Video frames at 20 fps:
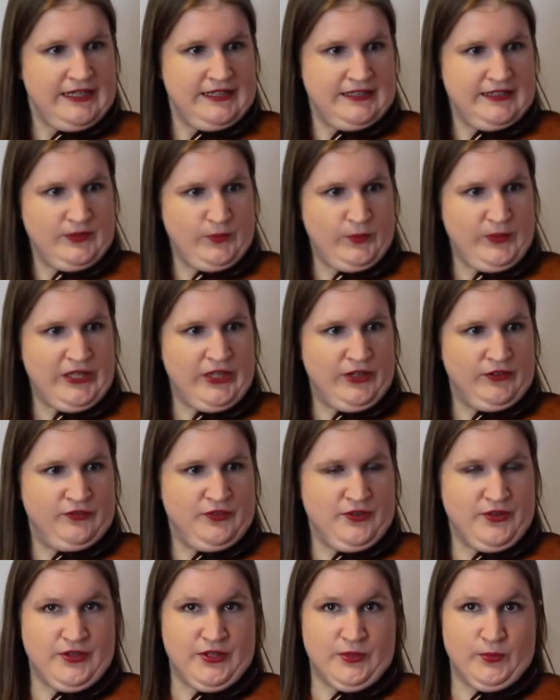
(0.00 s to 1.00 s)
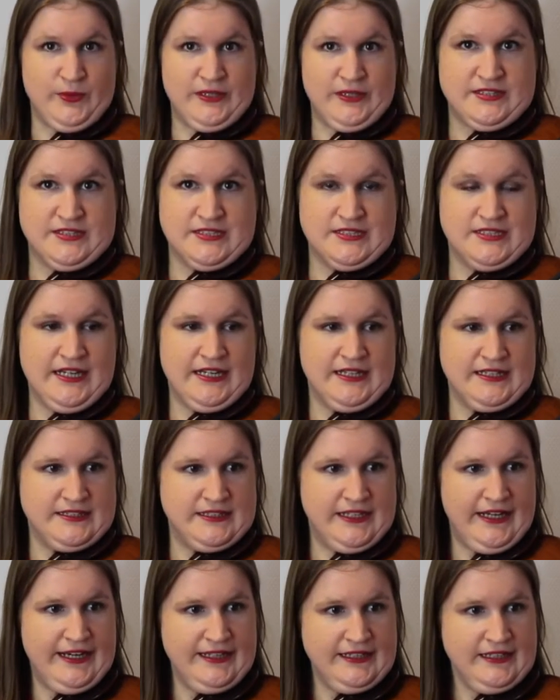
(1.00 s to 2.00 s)
and then we go further
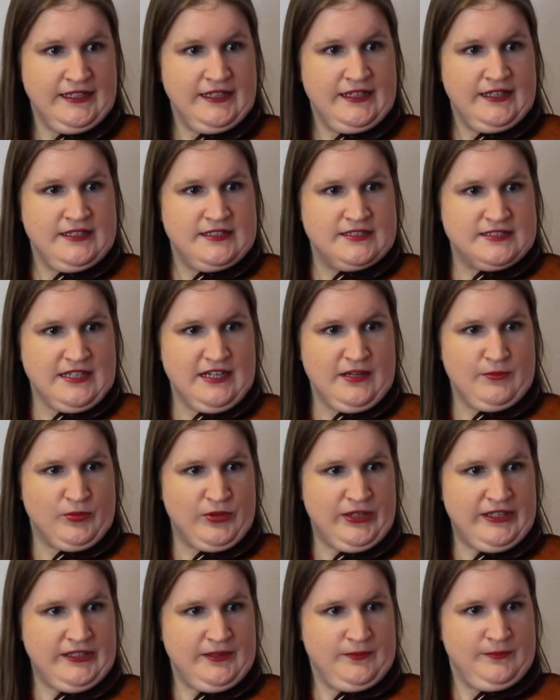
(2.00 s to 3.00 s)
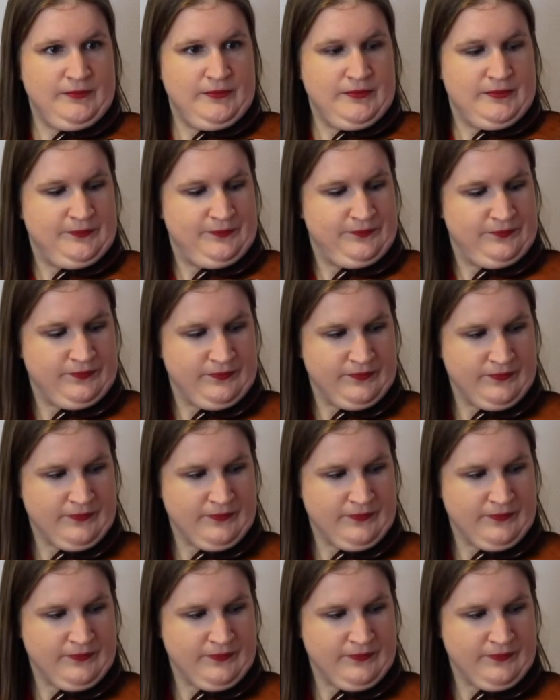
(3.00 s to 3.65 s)
second line. Same rhythm. 3,